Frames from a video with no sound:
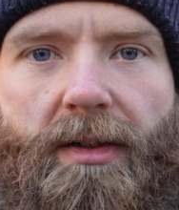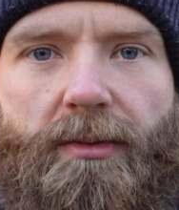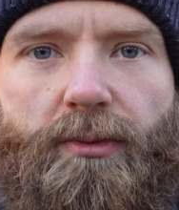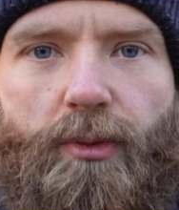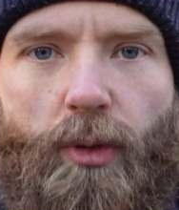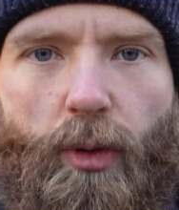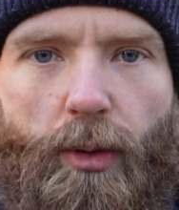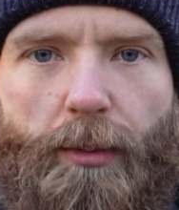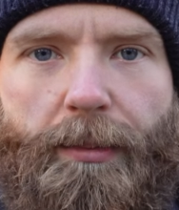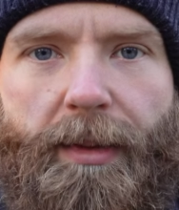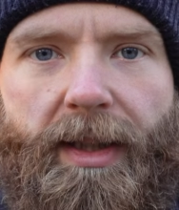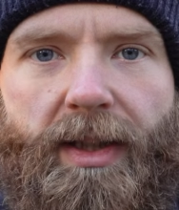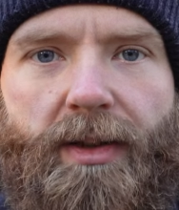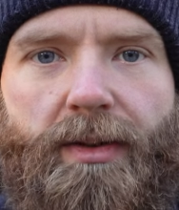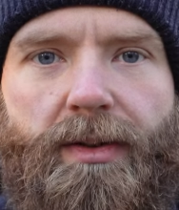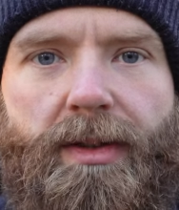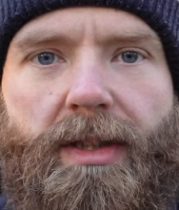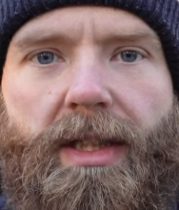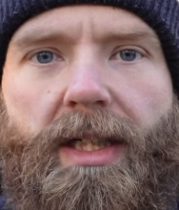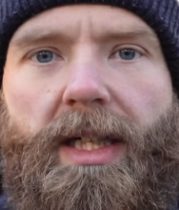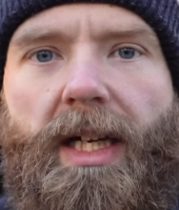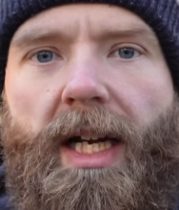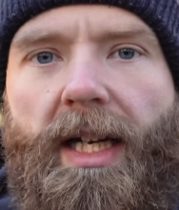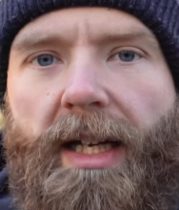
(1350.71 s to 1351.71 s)
raw
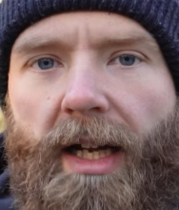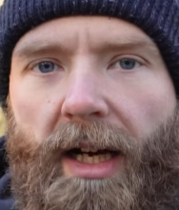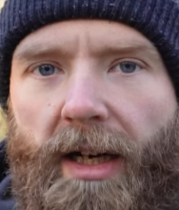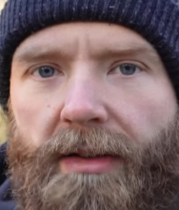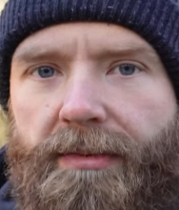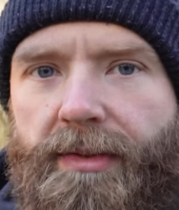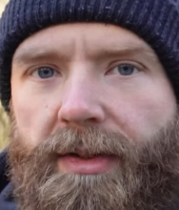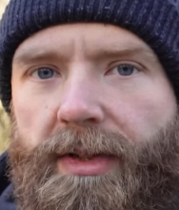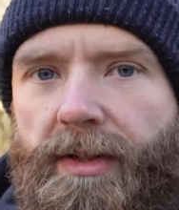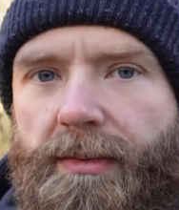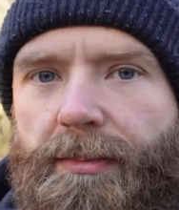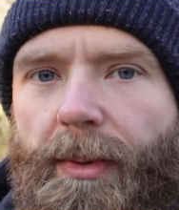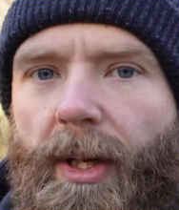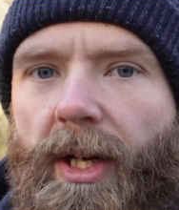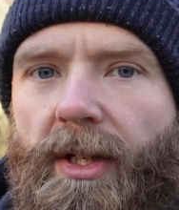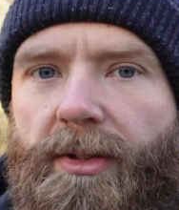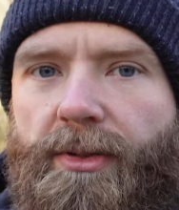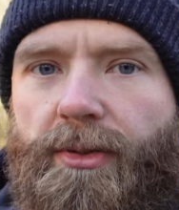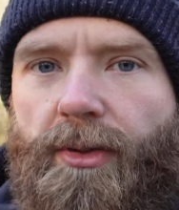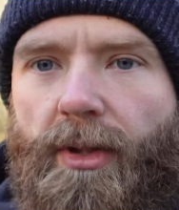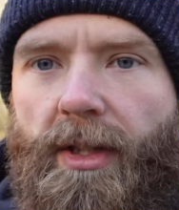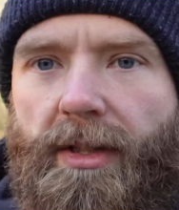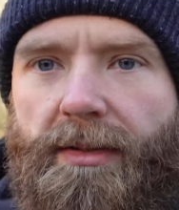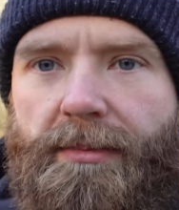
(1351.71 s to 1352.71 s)
milk, and others
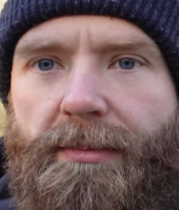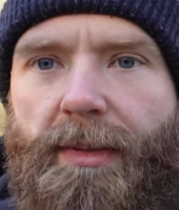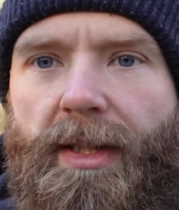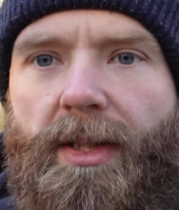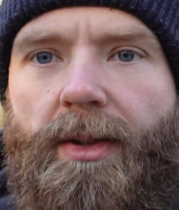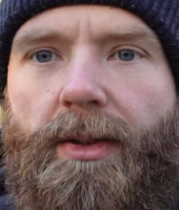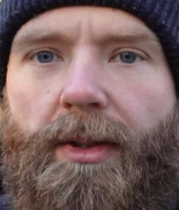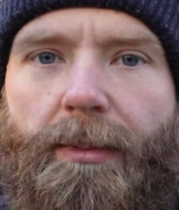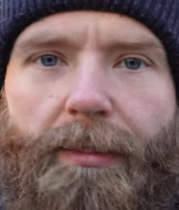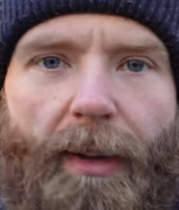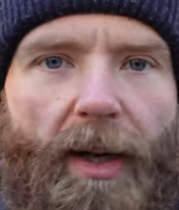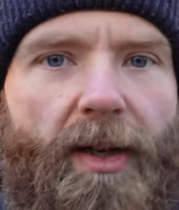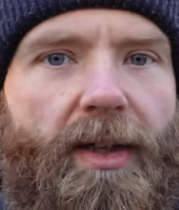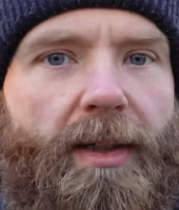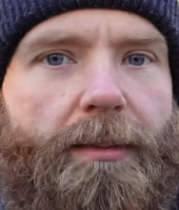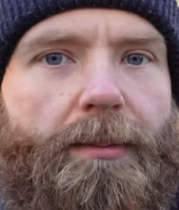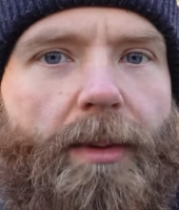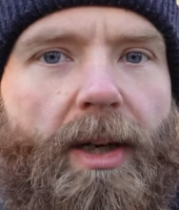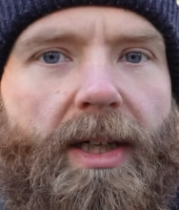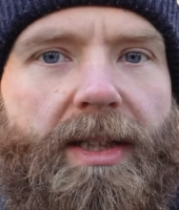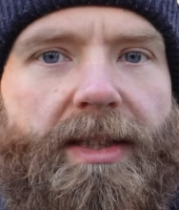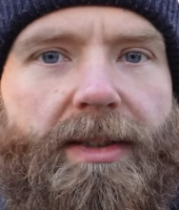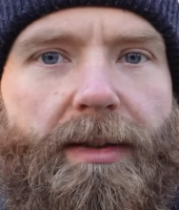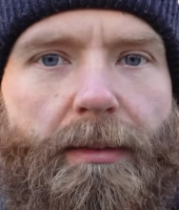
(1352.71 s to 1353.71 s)
pasteurised milk, bearing in
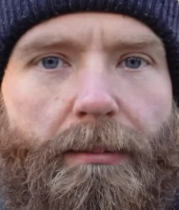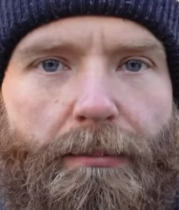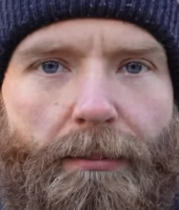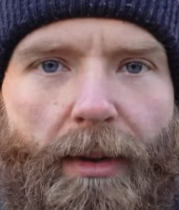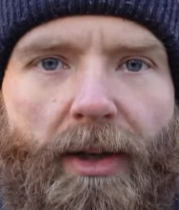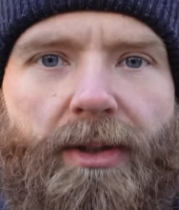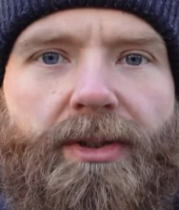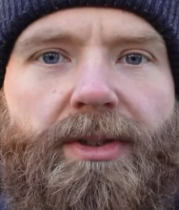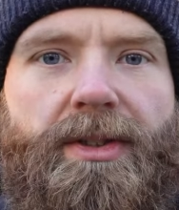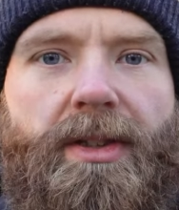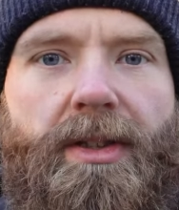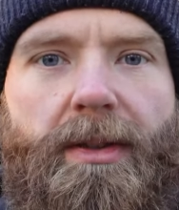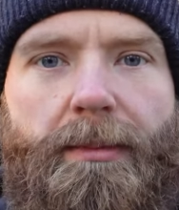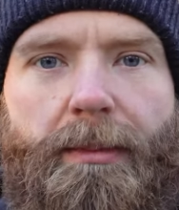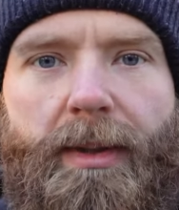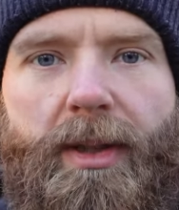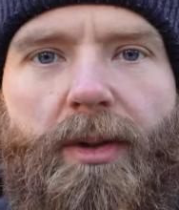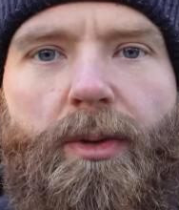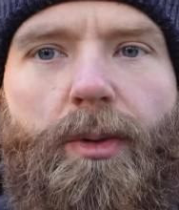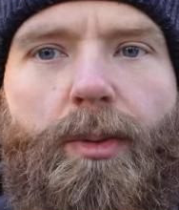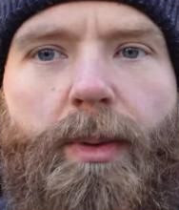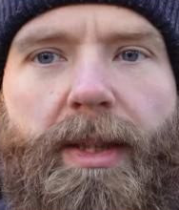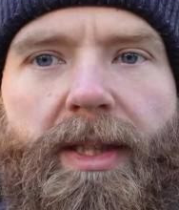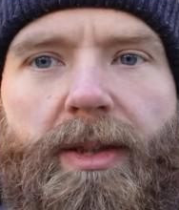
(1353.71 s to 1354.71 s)
mind most of the
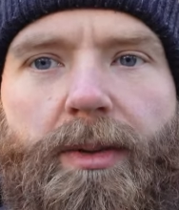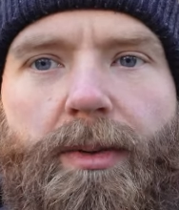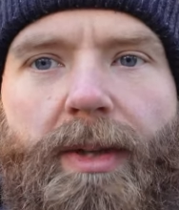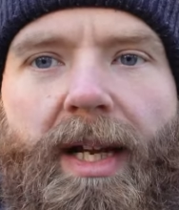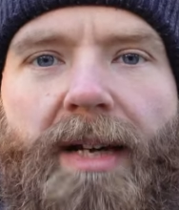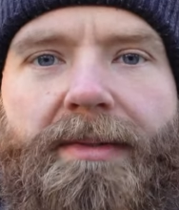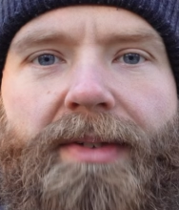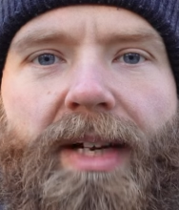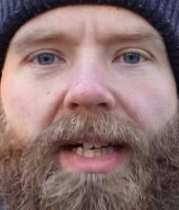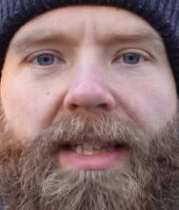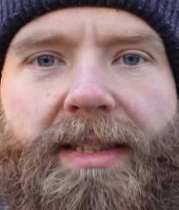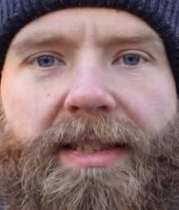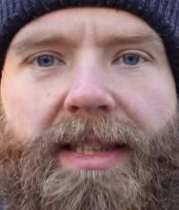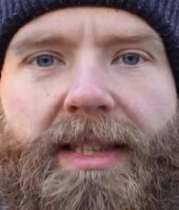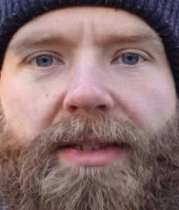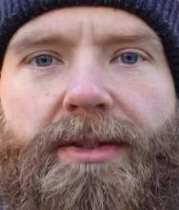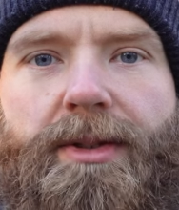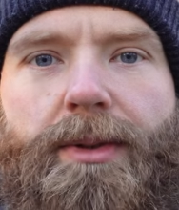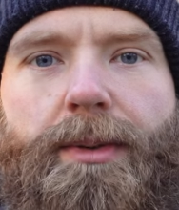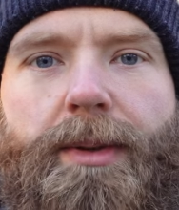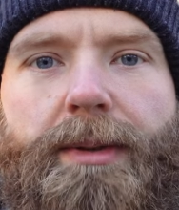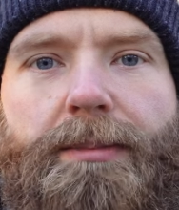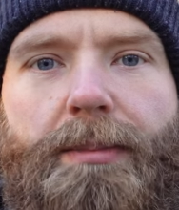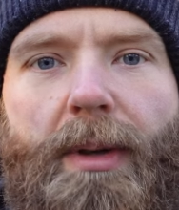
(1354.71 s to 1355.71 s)
milk we all have access
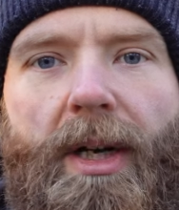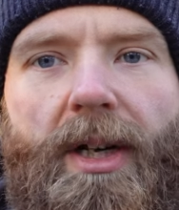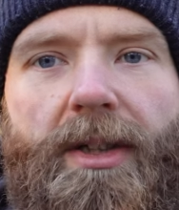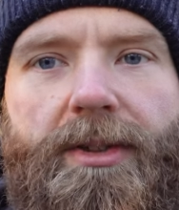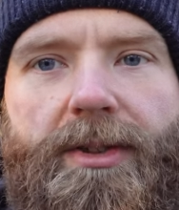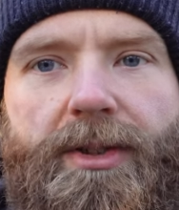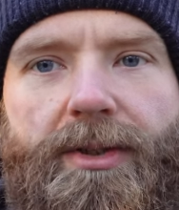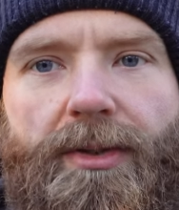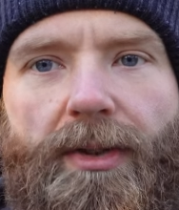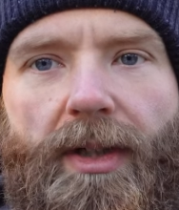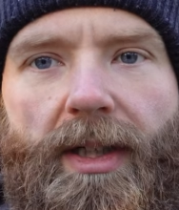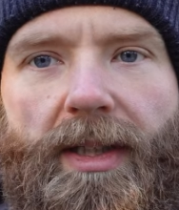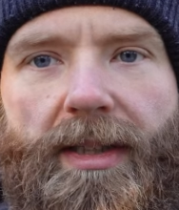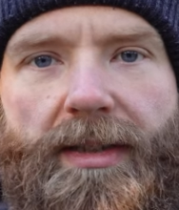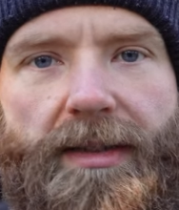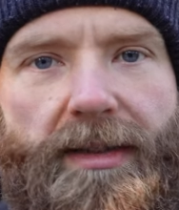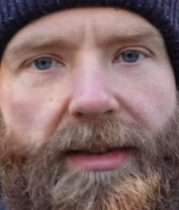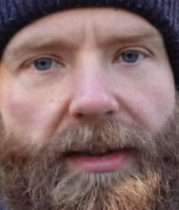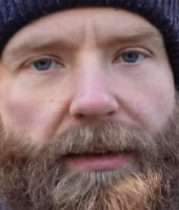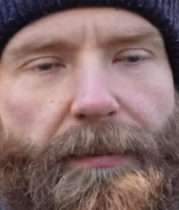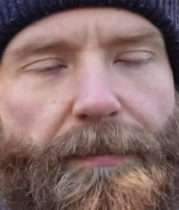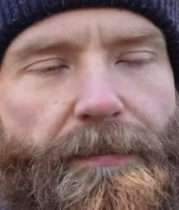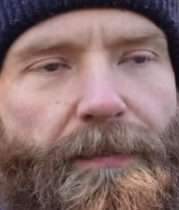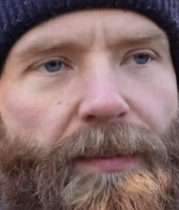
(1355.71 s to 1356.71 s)
to is pasteurised.